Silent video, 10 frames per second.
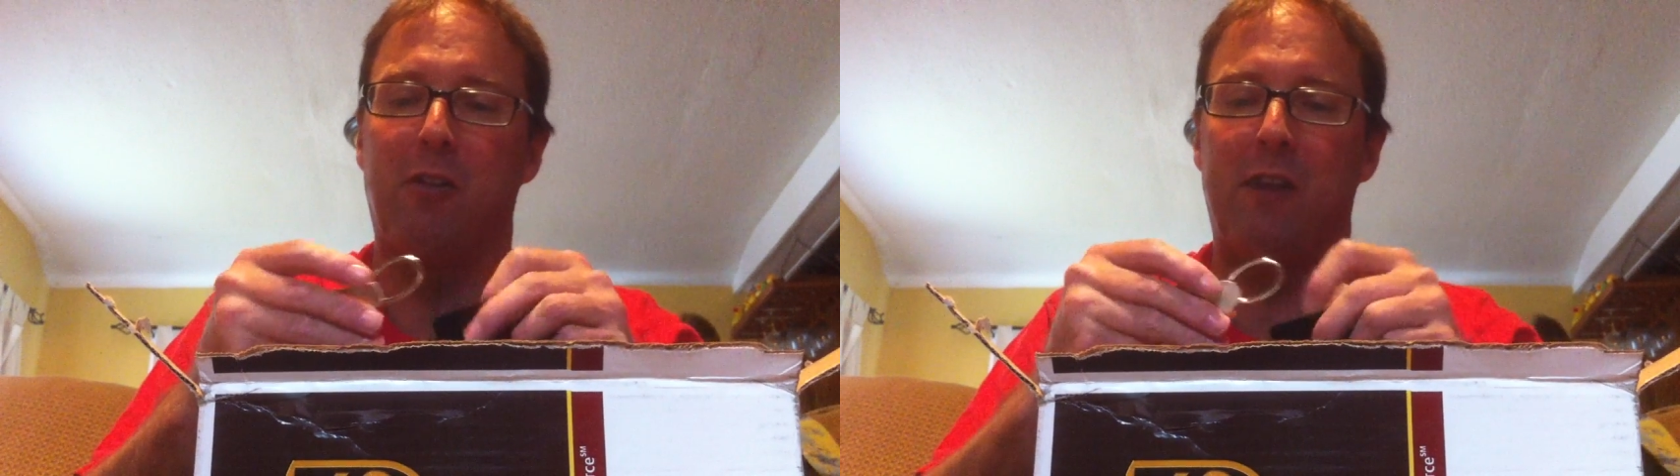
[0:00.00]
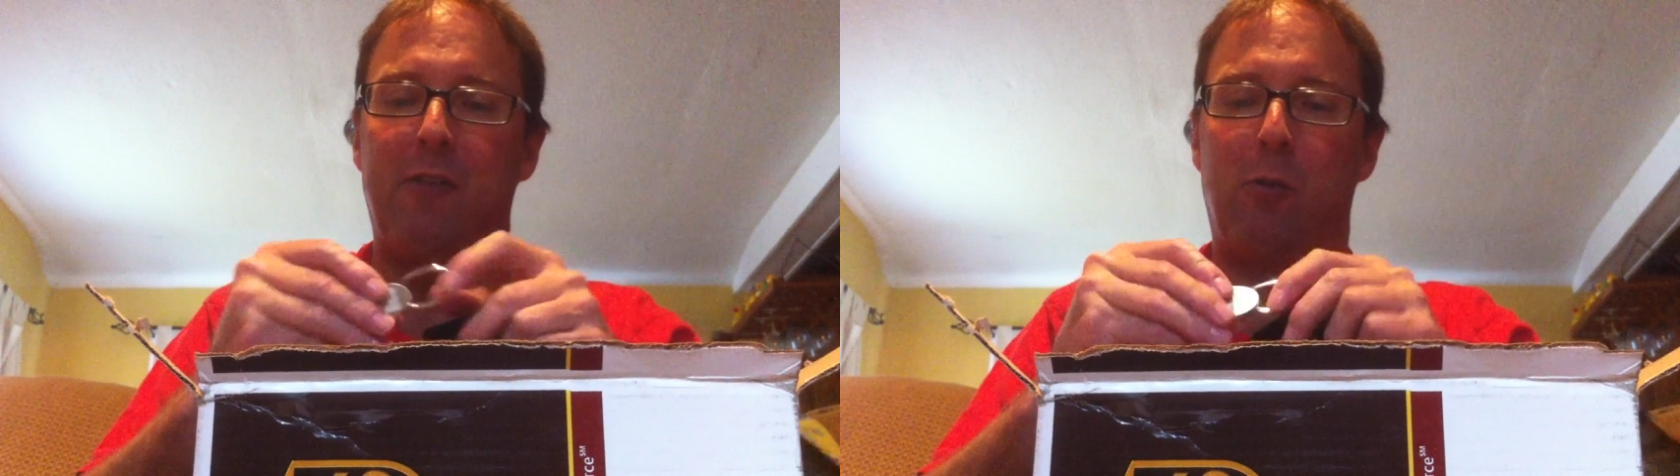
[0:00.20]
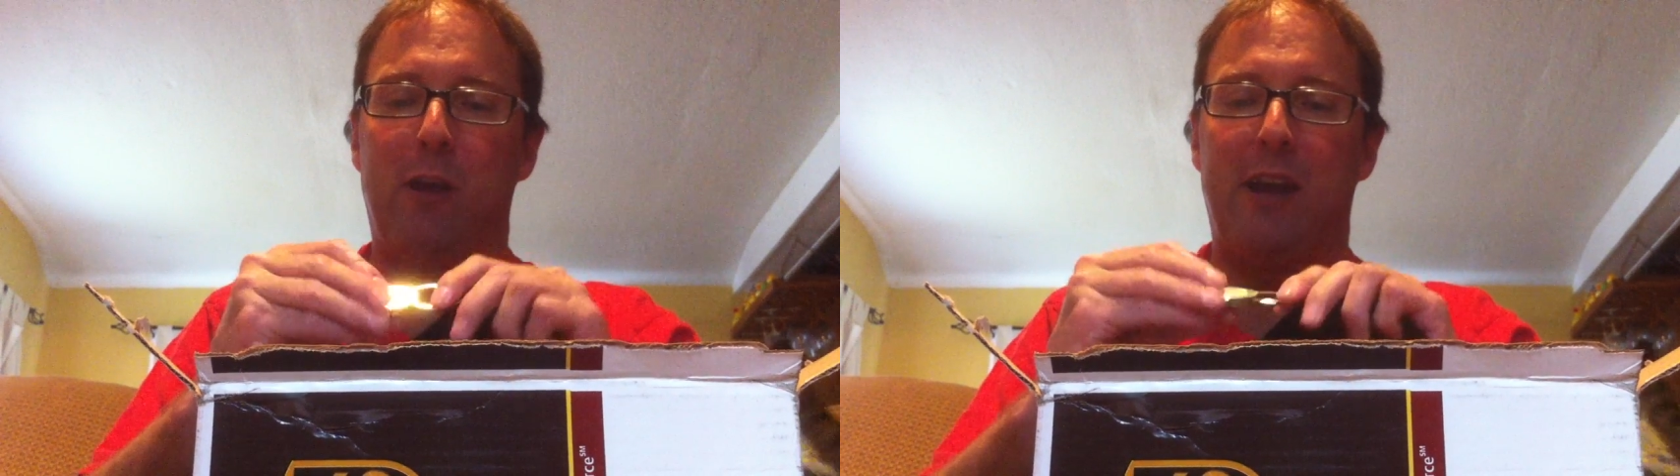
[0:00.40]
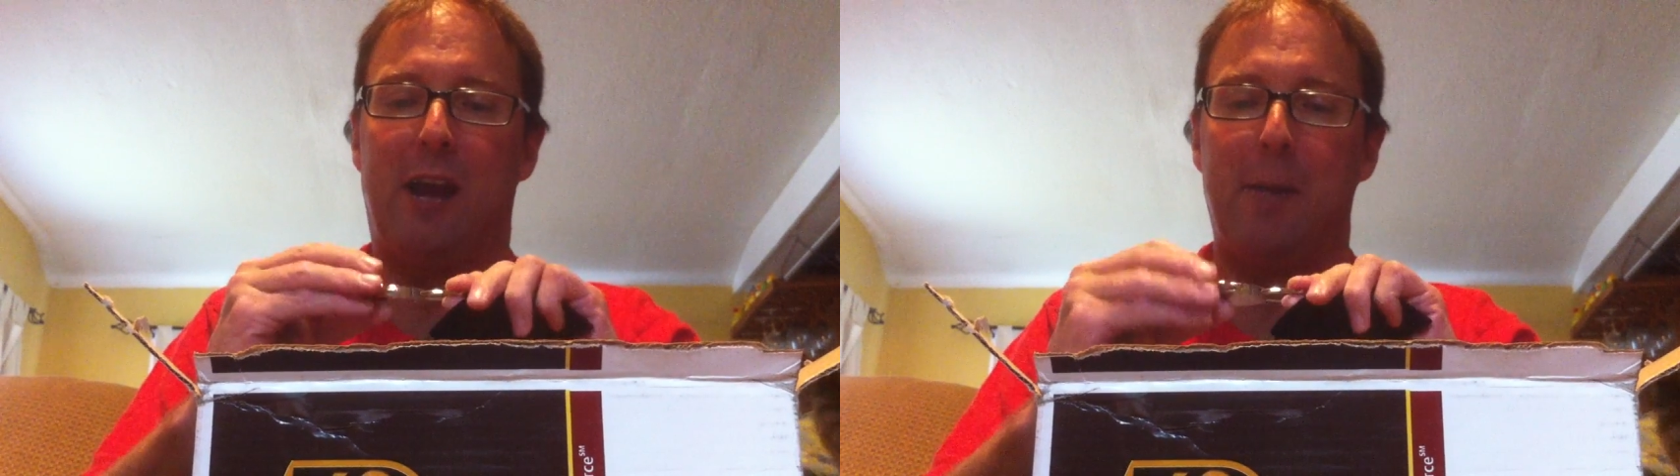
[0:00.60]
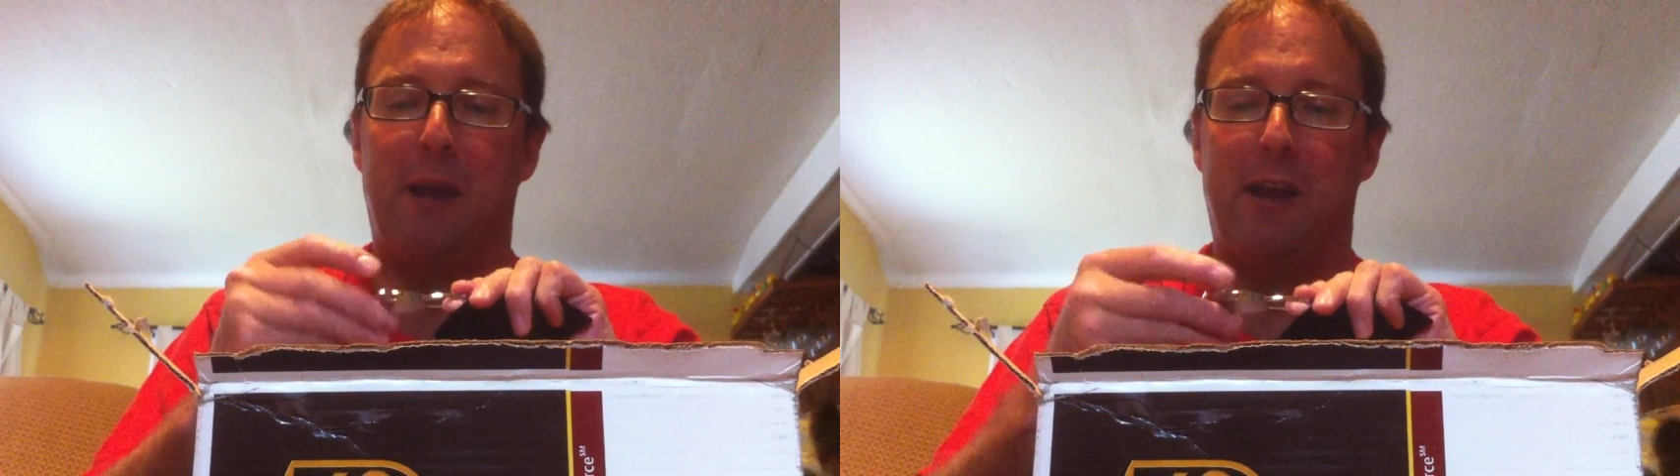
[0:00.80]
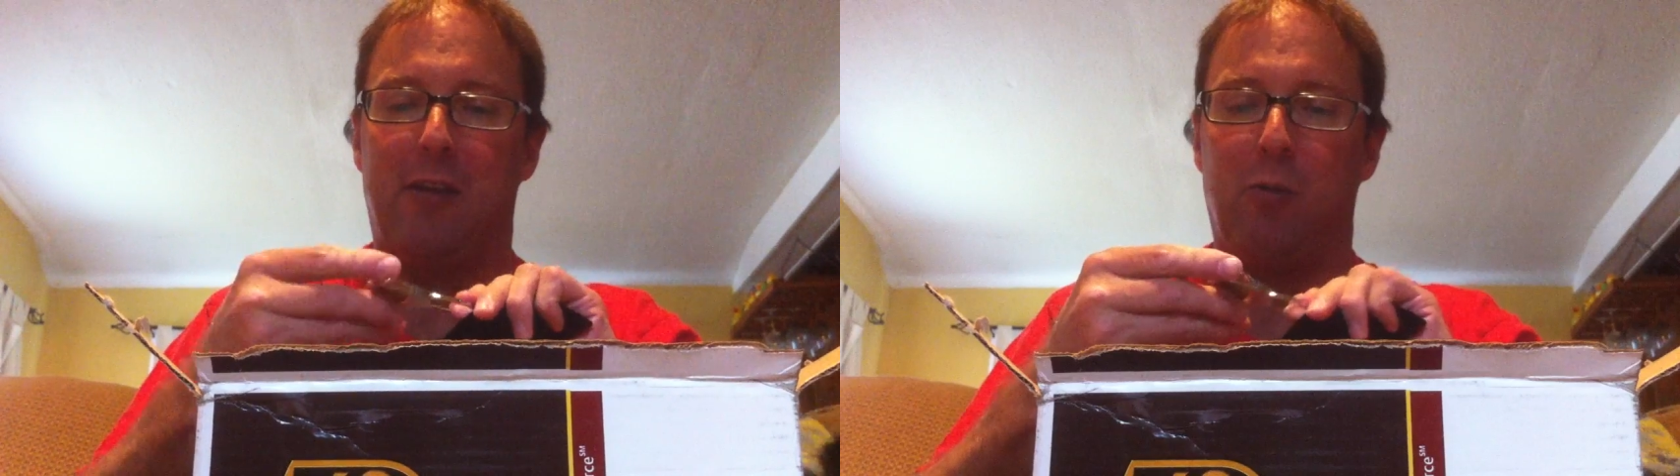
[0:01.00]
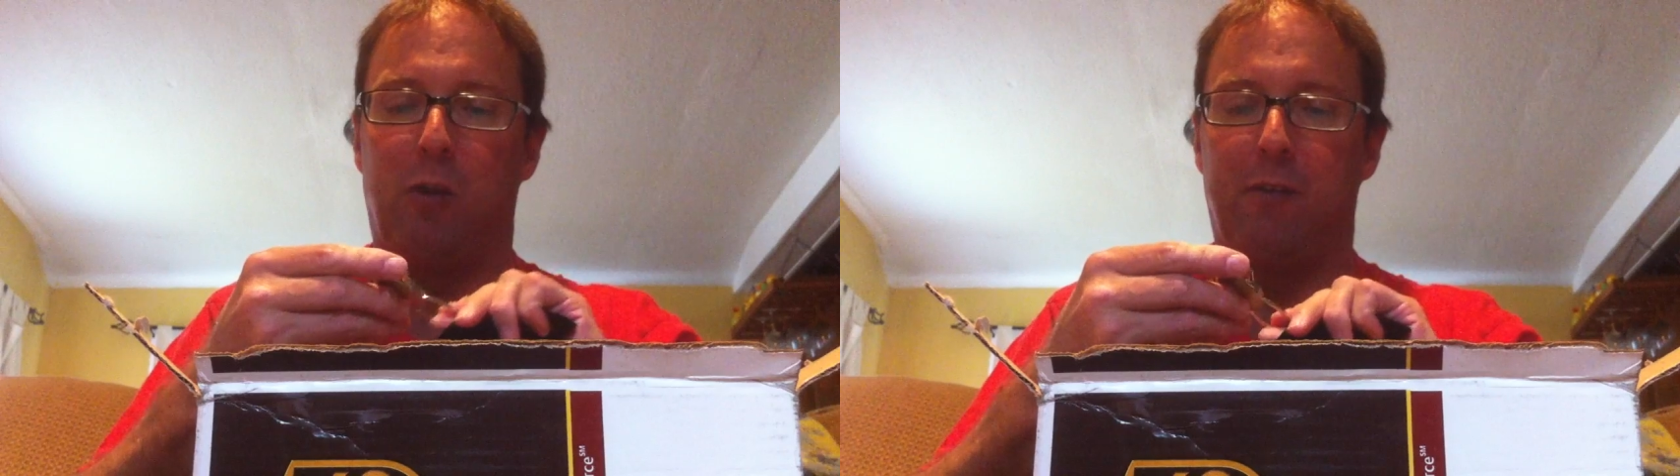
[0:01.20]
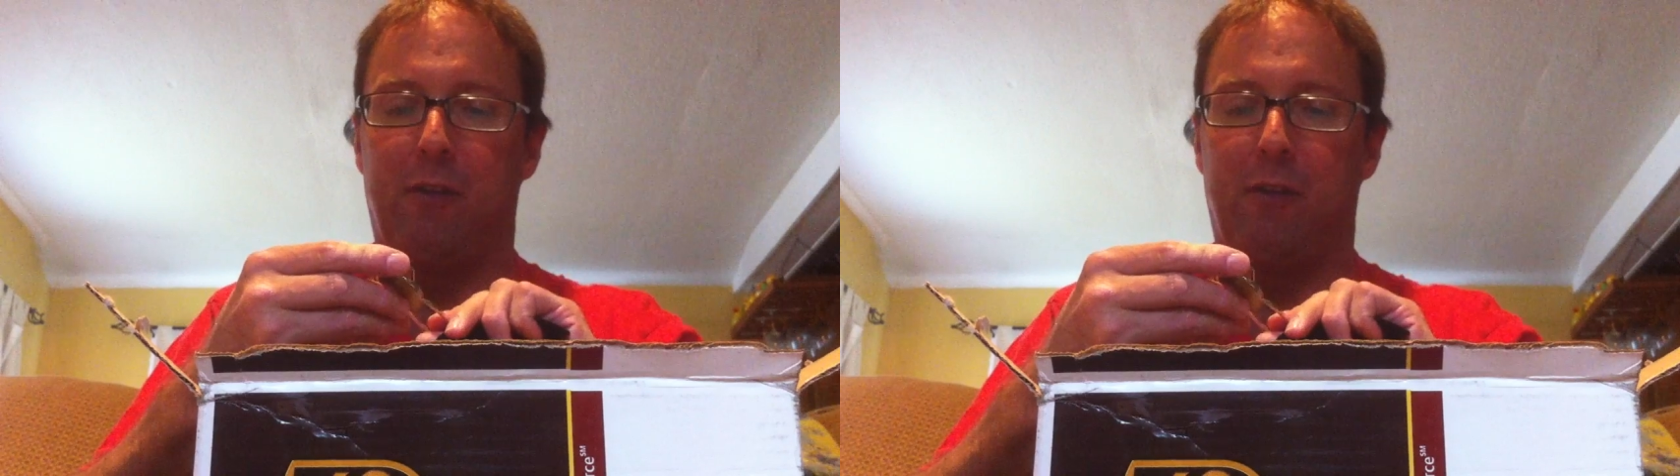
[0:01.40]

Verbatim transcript: They're giving away an iPad to one